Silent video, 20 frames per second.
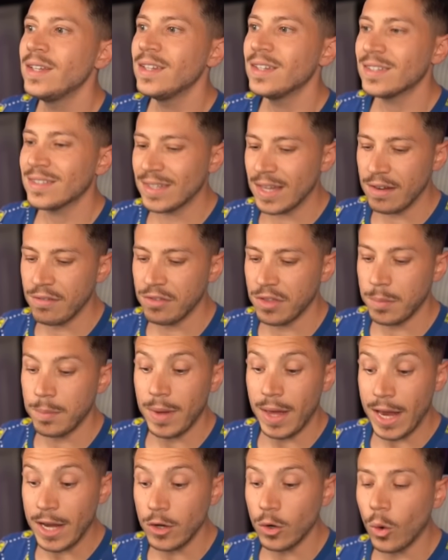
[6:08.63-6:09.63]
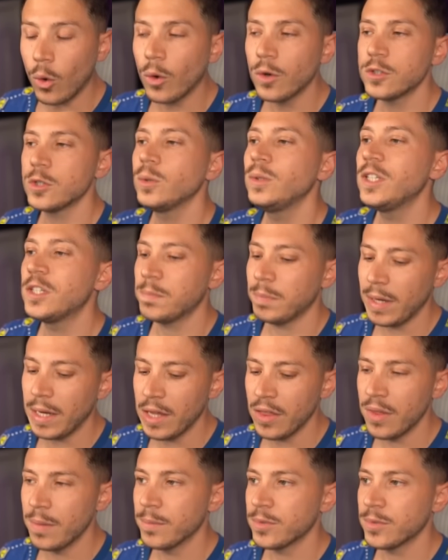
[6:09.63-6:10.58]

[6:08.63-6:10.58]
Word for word: save them and also display them.